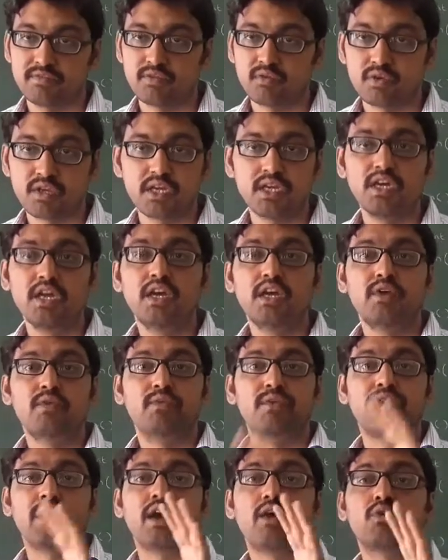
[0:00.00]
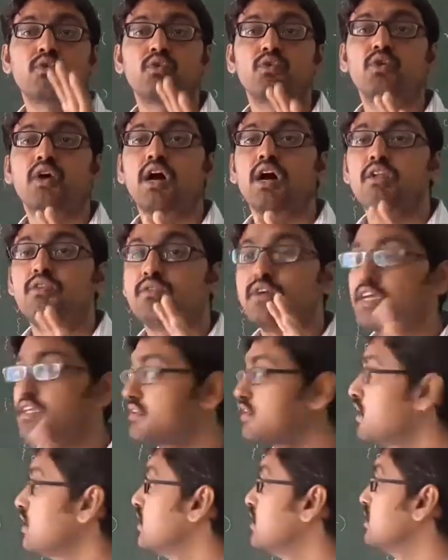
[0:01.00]
Okay, we have to always
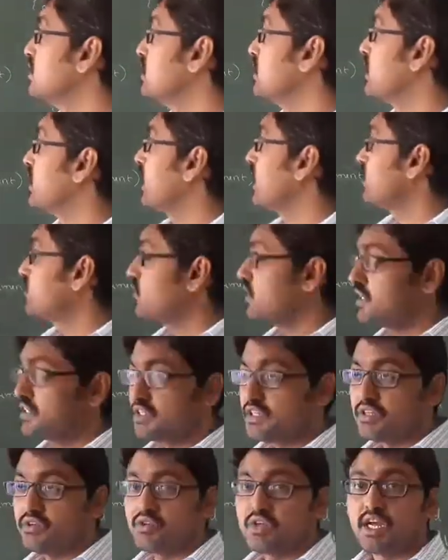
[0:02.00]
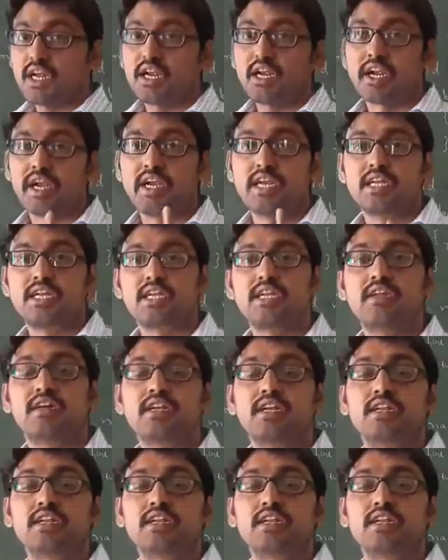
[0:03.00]
inline function you can write in